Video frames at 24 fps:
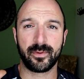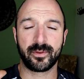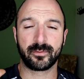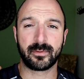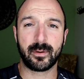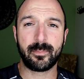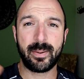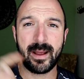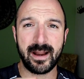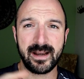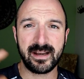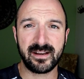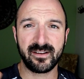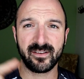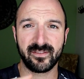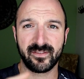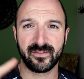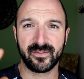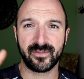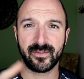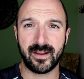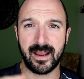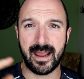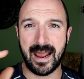the
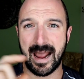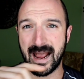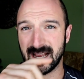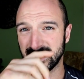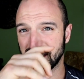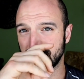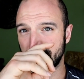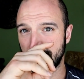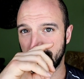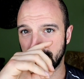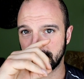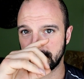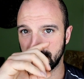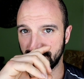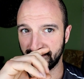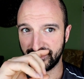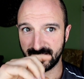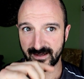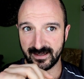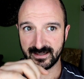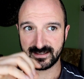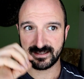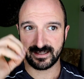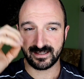repetitive aspect
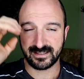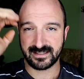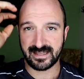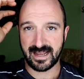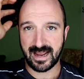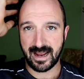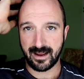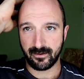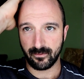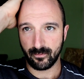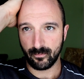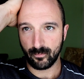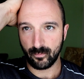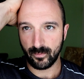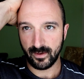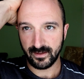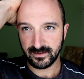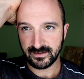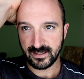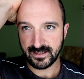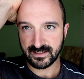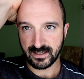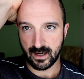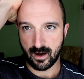of this is that
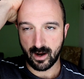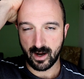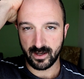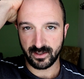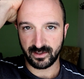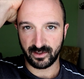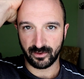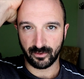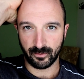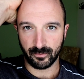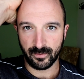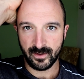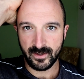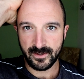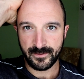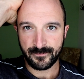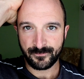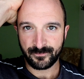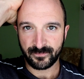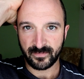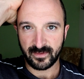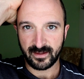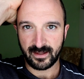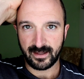once it's on you,
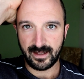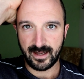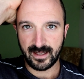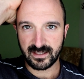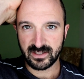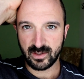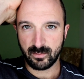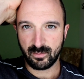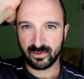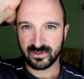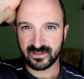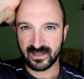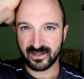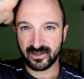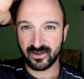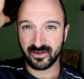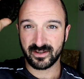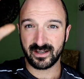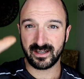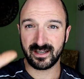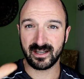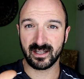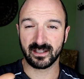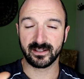it's almost like
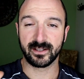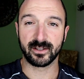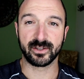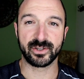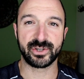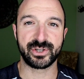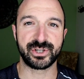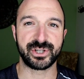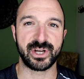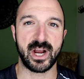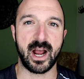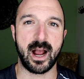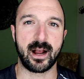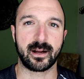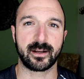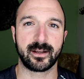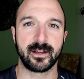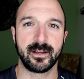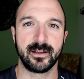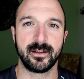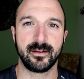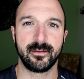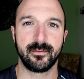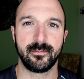you're getting a little
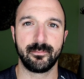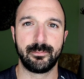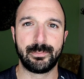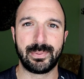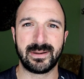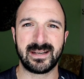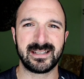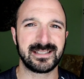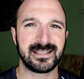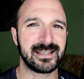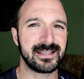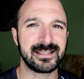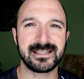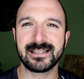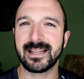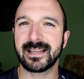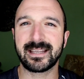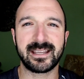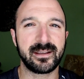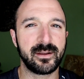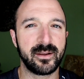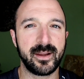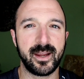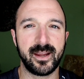shock. But it doesn't
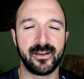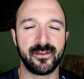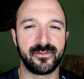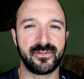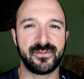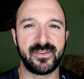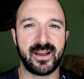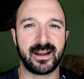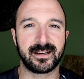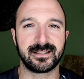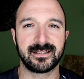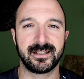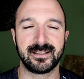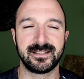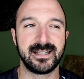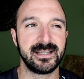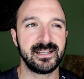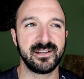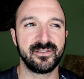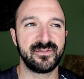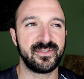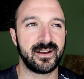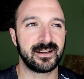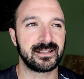like affect, it
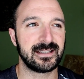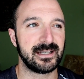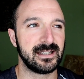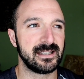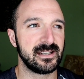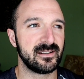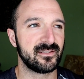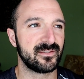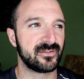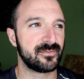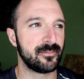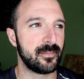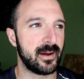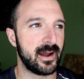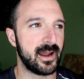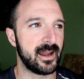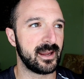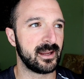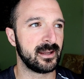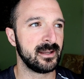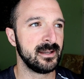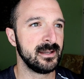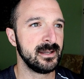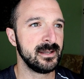didn't affect any of
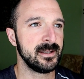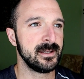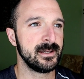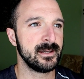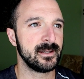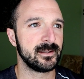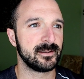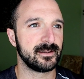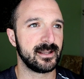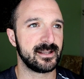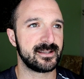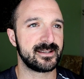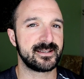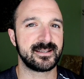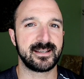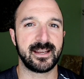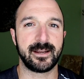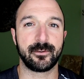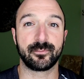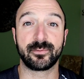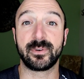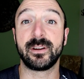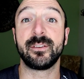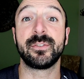my, let's
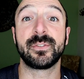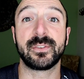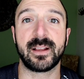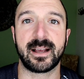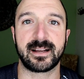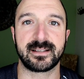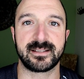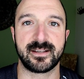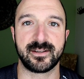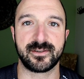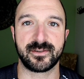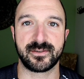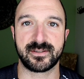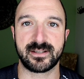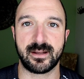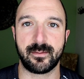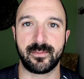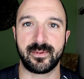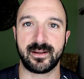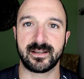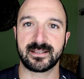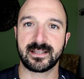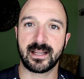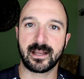say, reflexes or
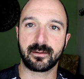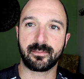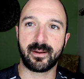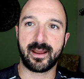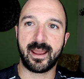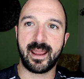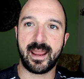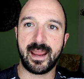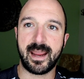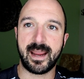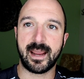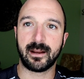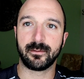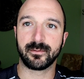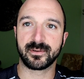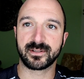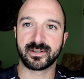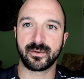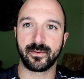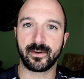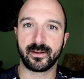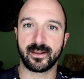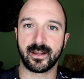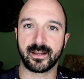something. It's not like my hand
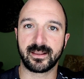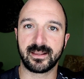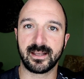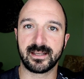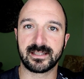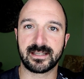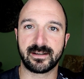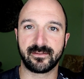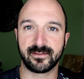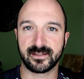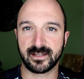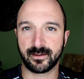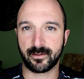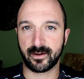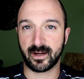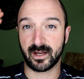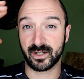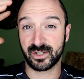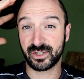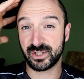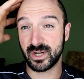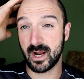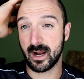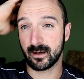was going like this every time I
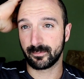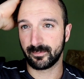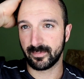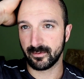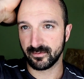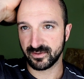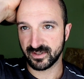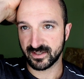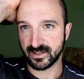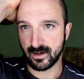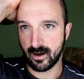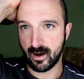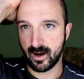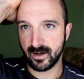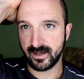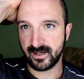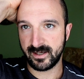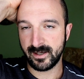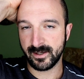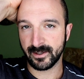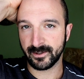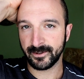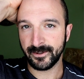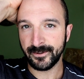got shocked, but it was just on
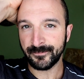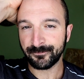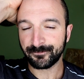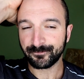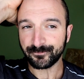here.